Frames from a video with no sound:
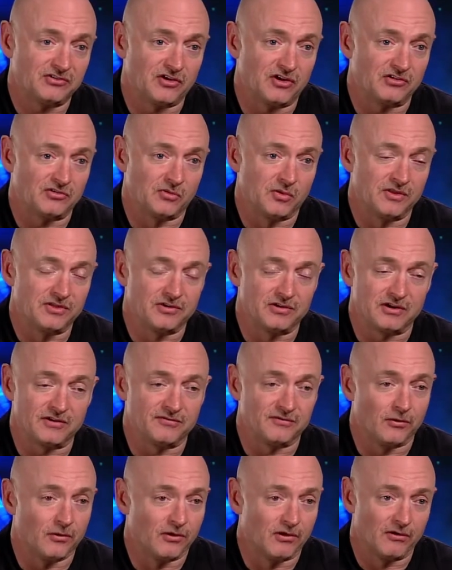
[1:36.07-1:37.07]

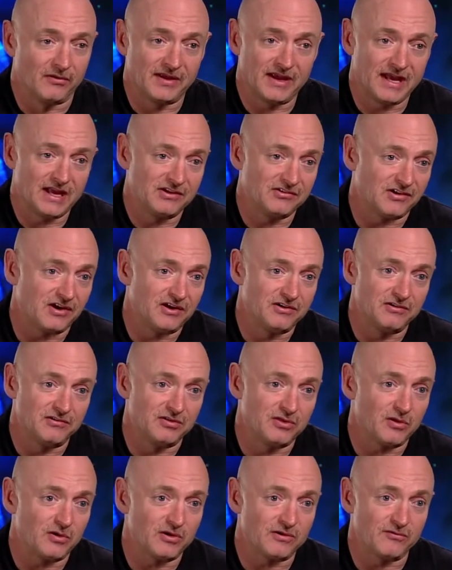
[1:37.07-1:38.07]
STS-134 only has
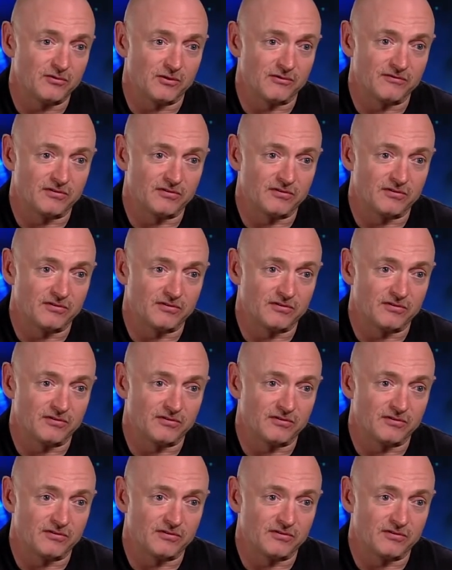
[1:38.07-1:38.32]
134